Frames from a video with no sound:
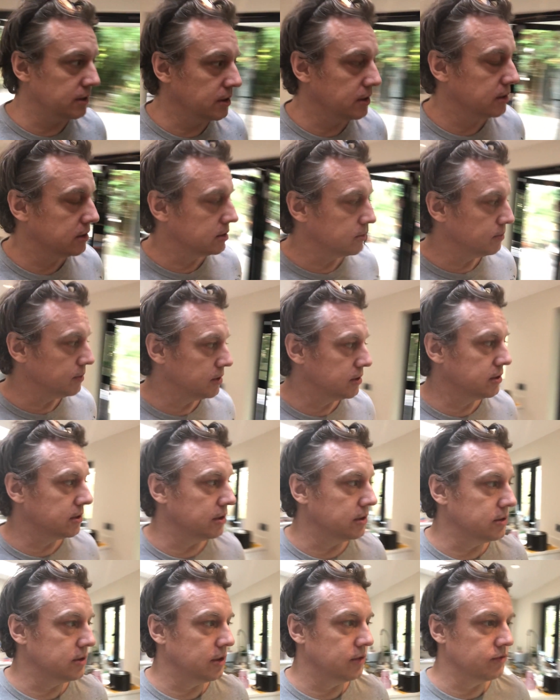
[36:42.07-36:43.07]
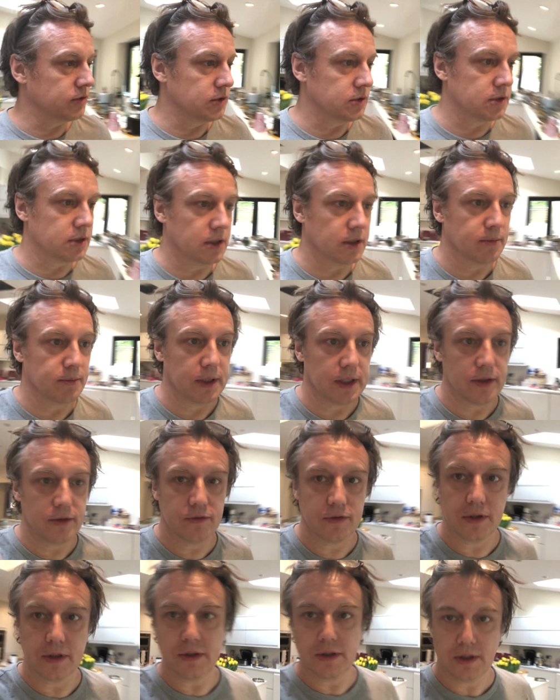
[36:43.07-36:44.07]
yeah, tomatoes. Haven't got time now,
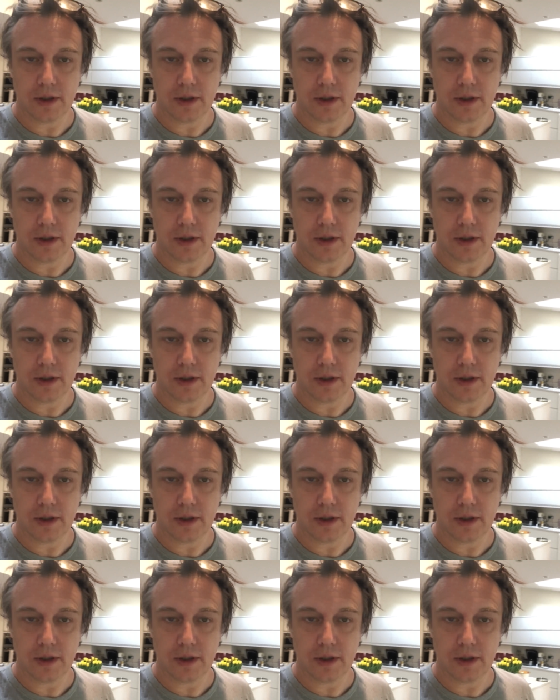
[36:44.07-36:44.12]
but